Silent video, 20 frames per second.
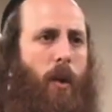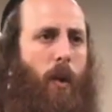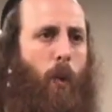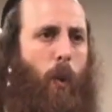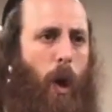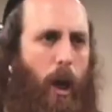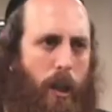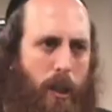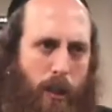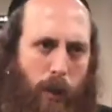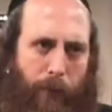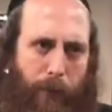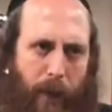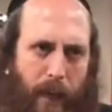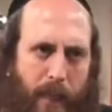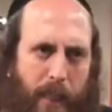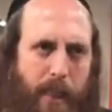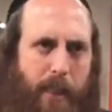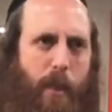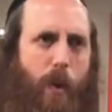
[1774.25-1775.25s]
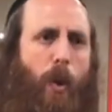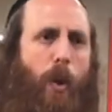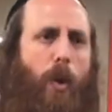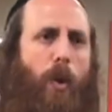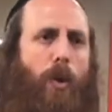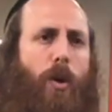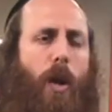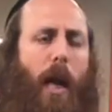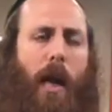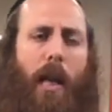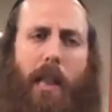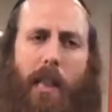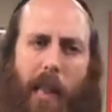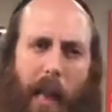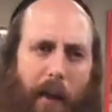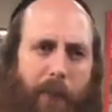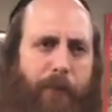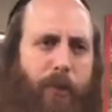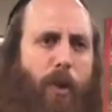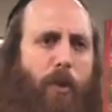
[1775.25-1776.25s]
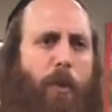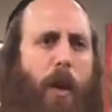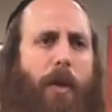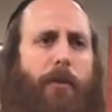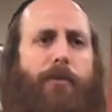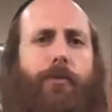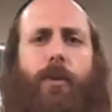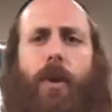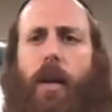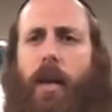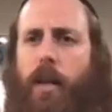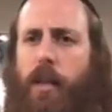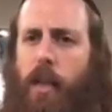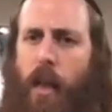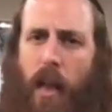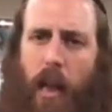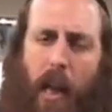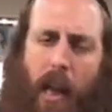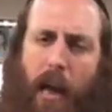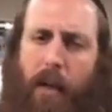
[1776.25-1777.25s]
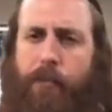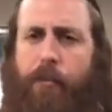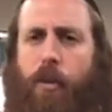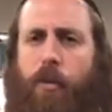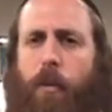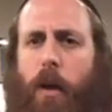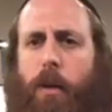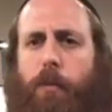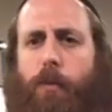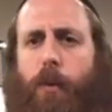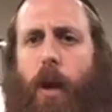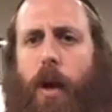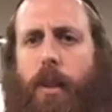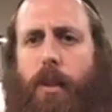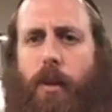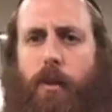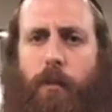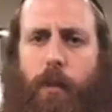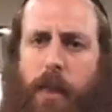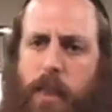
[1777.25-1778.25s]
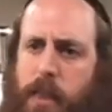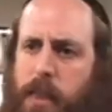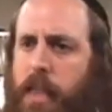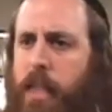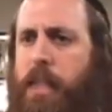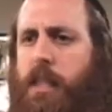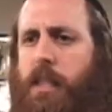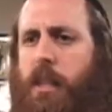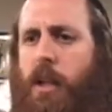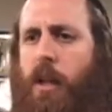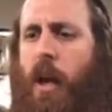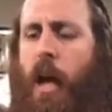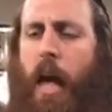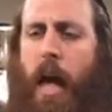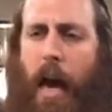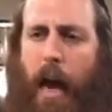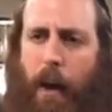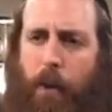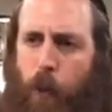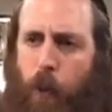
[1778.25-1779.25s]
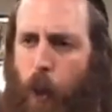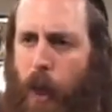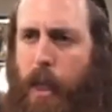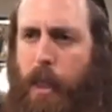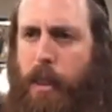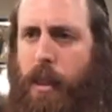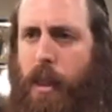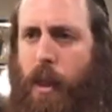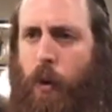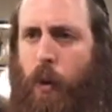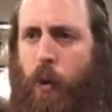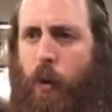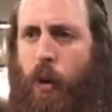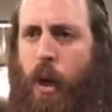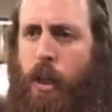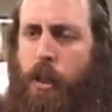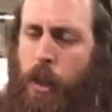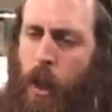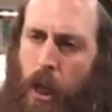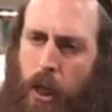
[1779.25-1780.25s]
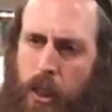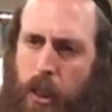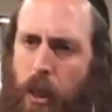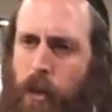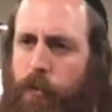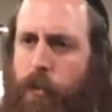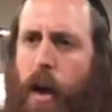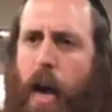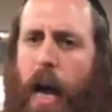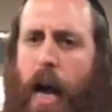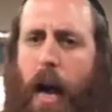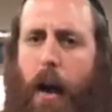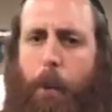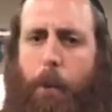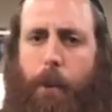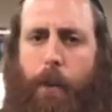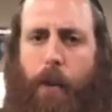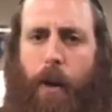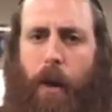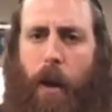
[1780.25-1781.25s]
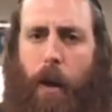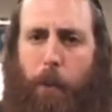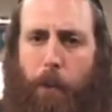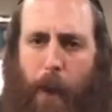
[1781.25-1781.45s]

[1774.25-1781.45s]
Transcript: Words of chizuk. I love you, my friend. I love you, my brother, my sister. I'm with you. Don't give up.